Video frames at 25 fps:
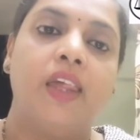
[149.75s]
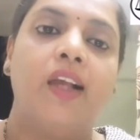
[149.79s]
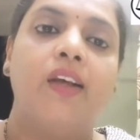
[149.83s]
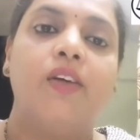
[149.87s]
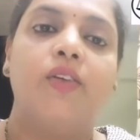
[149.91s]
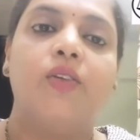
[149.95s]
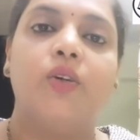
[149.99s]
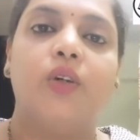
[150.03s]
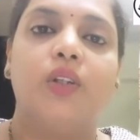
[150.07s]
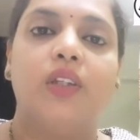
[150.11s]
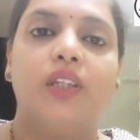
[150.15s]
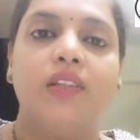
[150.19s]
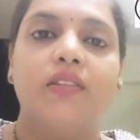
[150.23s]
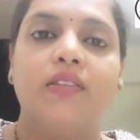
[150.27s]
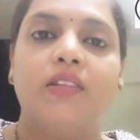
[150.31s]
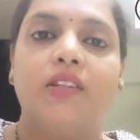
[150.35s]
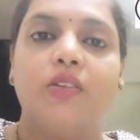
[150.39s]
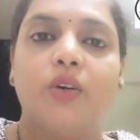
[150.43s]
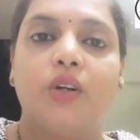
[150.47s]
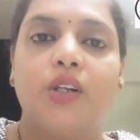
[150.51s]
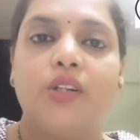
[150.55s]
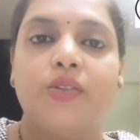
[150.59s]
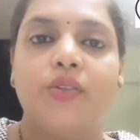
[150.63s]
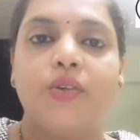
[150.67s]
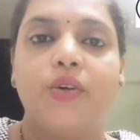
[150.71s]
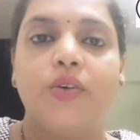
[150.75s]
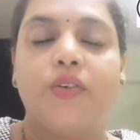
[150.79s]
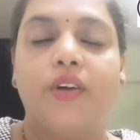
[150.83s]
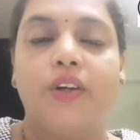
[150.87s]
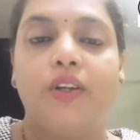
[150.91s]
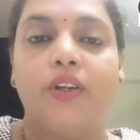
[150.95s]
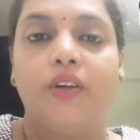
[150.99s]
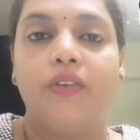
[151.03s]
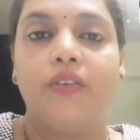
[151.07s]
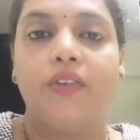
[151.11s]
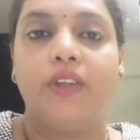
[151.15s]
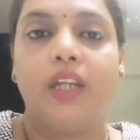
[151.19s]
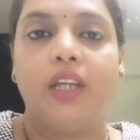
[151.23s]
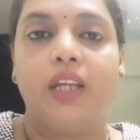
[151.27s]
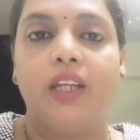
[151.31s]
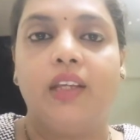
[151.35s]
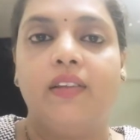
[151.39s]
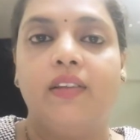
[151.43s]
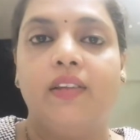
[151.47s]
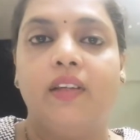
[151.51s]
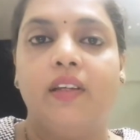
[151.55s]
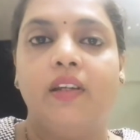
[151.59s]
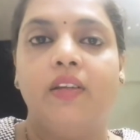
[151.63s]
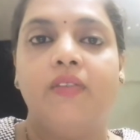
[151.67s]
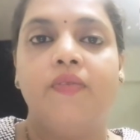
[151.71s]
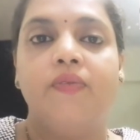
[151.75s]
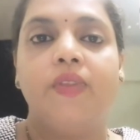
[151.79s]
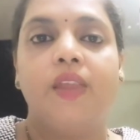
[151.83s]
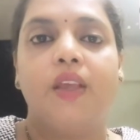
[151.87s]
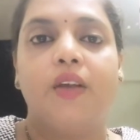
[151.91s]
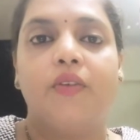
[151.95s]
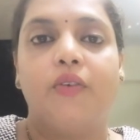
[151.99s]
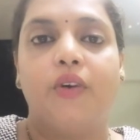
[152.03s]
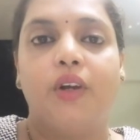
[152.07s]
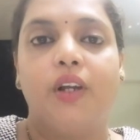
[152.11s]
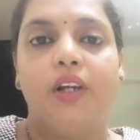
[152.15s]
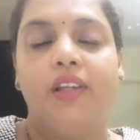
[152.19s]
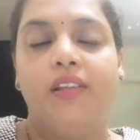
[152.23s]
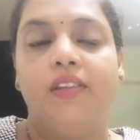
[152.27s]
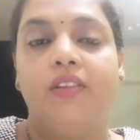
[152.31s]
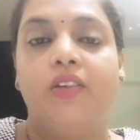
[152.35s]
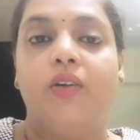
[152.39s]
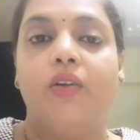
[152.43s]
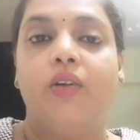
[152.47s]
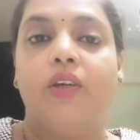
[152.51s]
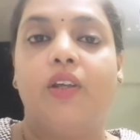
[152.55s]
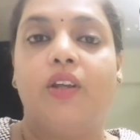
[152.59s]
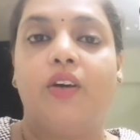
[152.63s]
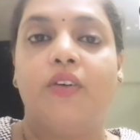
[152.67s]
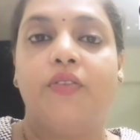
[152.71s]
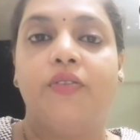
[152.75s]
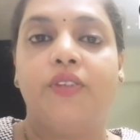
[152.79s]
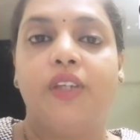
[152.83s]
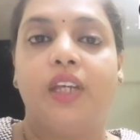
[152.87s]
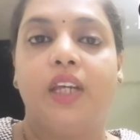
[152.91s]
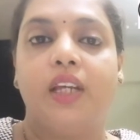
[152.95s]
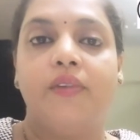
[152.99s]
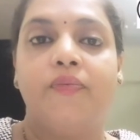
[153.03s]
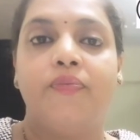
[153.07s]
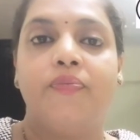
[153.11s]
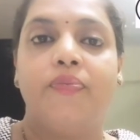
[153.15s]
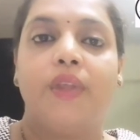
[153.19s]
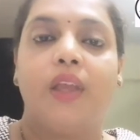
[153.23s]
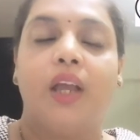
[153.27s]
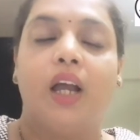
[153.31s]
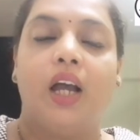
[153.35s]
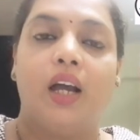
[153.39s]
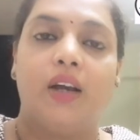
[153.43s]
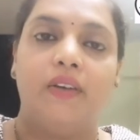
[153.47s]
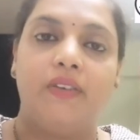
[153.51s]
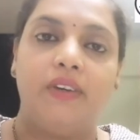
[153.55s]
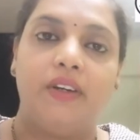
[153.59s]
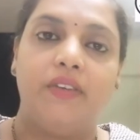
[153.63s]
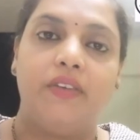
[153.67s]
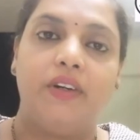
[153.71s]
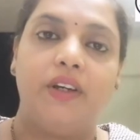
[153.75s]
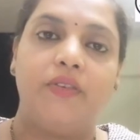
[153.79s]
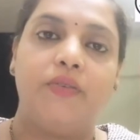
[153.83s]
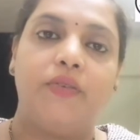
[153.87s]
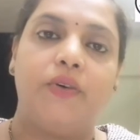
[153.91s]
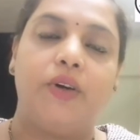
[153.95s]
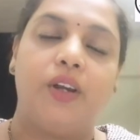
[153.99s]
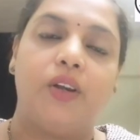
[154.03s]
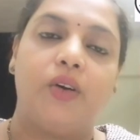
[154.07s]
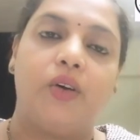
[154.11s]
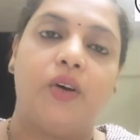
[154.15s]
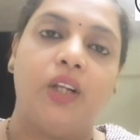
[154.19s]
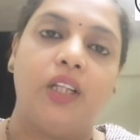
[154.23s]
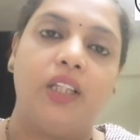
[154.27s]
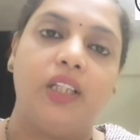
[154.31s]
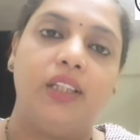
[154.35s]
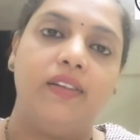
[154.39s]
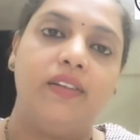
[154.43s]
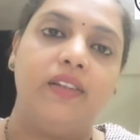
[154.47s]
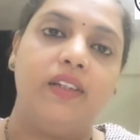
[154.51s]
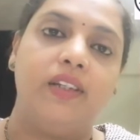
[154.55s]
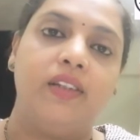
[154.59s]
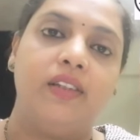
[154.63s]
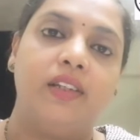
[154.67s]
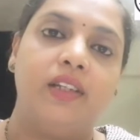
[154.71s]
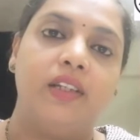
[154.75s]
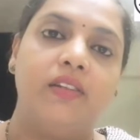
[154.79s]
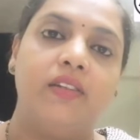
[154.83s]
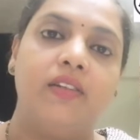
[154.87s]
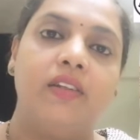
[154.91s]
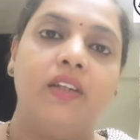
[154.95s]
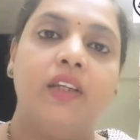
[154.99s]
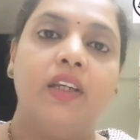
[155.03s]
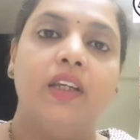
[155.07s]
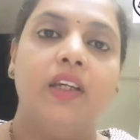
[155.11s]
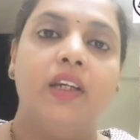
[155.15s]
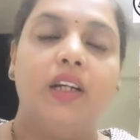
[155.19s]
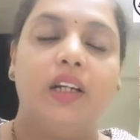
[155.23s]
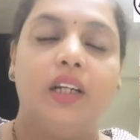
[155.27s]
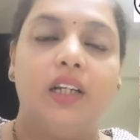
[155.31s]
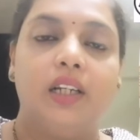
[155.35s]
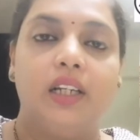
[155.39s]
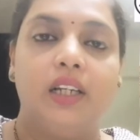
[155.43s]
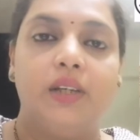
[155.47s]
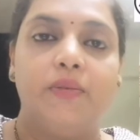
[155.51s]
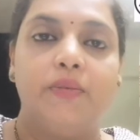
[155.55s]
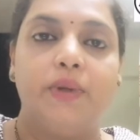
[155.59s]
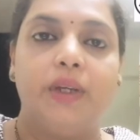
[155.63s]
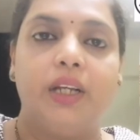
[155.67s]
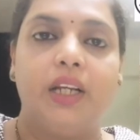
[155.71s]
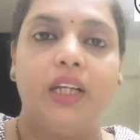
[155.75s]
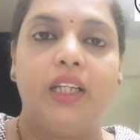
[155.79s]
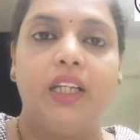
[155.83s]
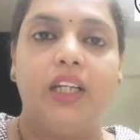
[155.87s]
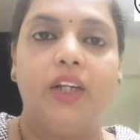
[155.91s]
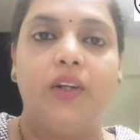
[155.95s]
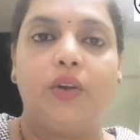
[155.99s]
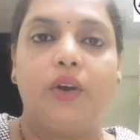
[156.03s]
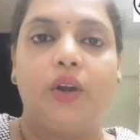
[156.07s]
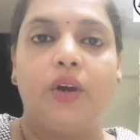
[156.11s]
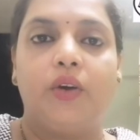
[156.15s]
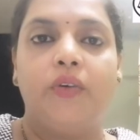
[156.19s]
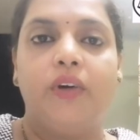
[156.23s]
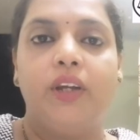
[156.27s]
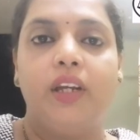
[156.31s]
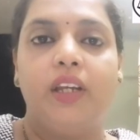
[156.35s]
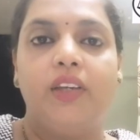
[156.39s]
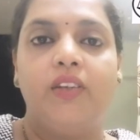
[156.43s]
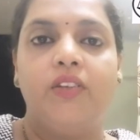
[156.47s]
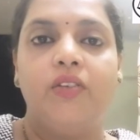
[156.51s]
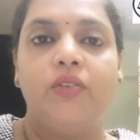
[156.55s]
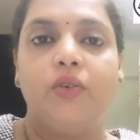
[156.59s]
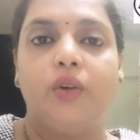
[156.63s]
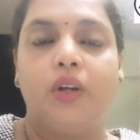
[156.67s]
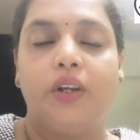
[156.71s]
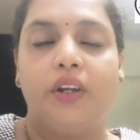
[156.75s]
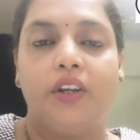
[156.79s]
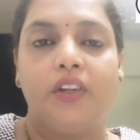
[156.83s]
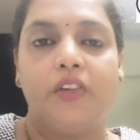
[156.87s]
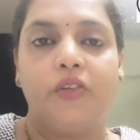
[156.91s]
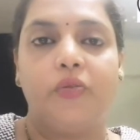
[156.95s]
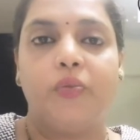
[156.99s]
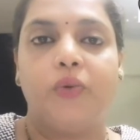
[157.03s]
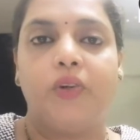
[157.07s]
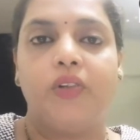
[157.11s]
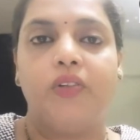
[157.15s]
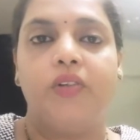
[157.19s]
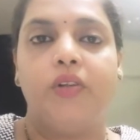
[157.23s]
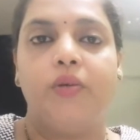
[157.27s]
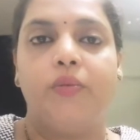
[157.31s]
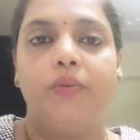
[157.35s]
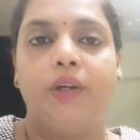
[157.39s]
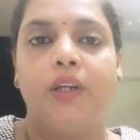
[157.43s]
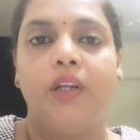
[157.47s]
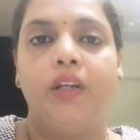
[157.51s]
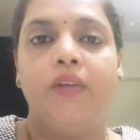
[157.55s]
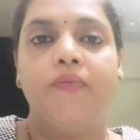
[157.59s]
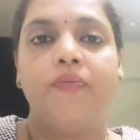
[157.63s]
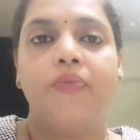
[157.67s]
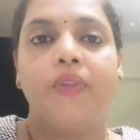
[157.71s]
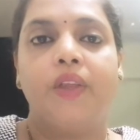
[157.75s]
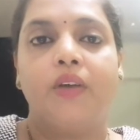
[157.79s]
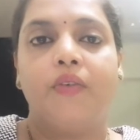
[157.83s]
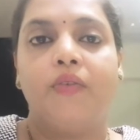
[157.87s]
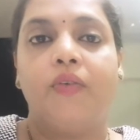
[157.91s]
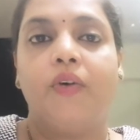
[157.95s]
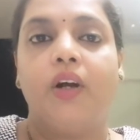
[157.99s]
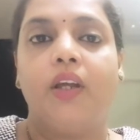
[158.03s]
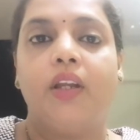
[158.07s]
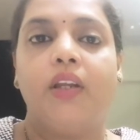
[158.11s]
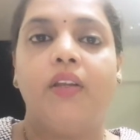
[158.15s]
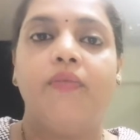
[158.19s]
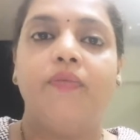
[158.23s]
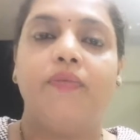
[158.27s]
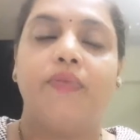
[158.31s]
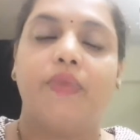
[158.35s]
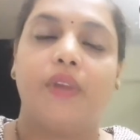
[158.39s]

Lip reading: So this is also one of the reason for dishonor of check. However, for all these reasons, typically drawer is not responsible for